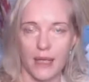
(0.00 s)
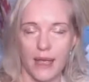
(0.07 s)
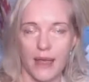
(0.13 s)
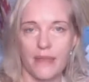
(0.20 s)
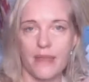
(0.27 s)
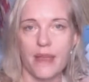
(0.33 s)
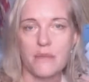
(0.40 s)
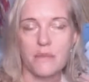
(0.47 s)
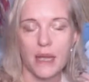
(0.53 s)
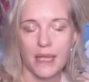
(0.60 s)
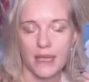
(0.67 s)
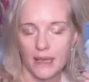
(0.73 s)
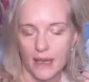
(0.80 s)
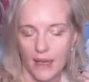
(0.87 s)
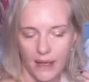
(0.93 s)
They may
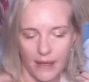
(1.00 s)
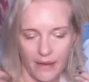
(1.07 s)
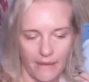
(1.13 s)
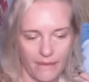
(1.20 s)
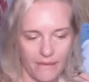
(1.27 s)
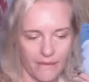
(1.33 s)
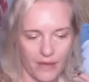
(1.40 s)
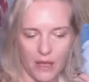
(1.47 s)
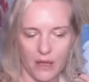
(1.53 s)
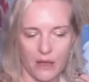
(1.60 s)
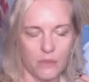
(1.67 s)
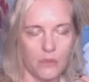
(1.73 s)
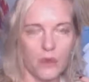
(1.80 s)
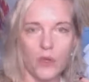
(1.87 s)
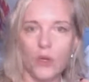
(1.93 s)
have
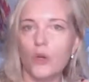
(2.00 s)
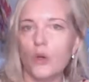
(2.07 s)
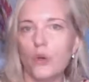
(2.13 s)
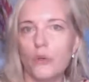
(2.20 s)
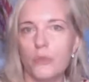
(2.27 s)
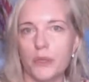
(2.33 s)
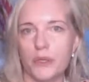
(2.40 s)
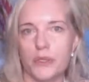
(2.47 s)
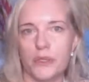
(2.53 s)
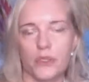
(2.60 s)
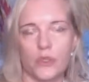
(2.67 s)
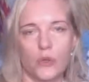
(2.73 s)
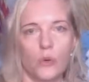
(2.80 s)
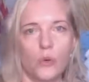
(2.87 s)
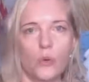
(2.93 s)

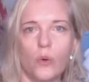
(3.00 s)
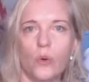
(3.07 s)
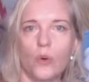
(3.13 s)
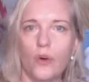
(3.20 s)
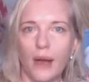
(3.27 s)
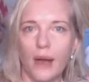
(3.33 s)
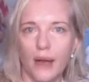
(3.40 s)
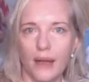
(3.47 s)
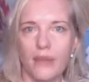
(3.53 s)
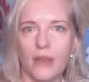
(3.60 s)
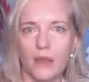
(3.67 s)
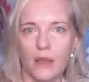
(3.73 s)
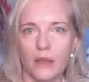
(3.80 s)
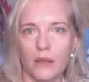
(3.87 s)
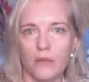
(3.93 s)
lupus or
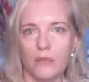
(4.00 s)
other,